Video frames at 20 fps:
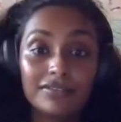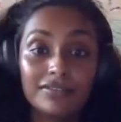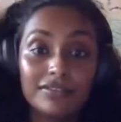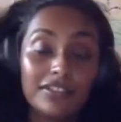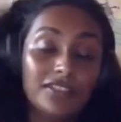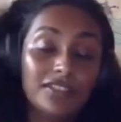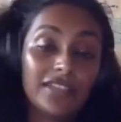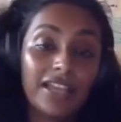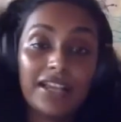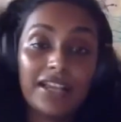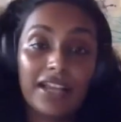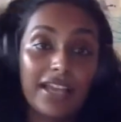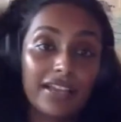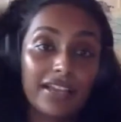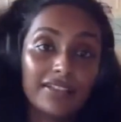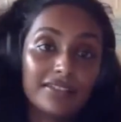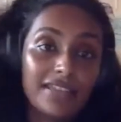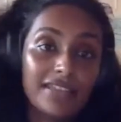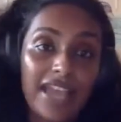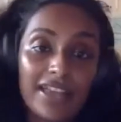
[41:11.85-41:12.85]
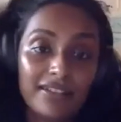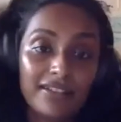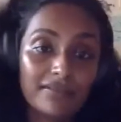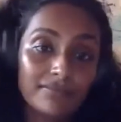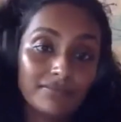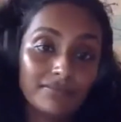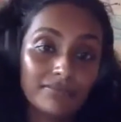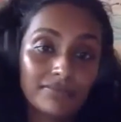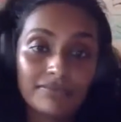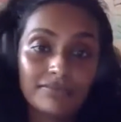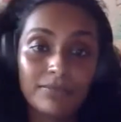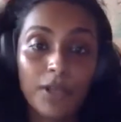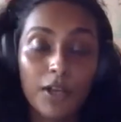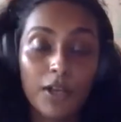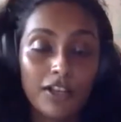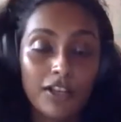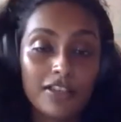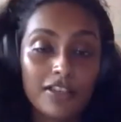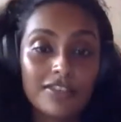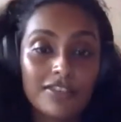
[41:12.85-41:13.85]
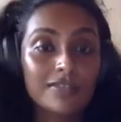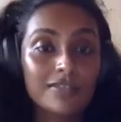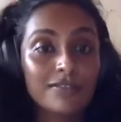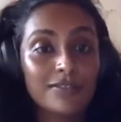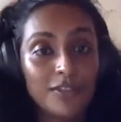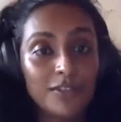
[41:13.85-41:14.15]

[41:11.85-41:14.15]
You take like 10 pods,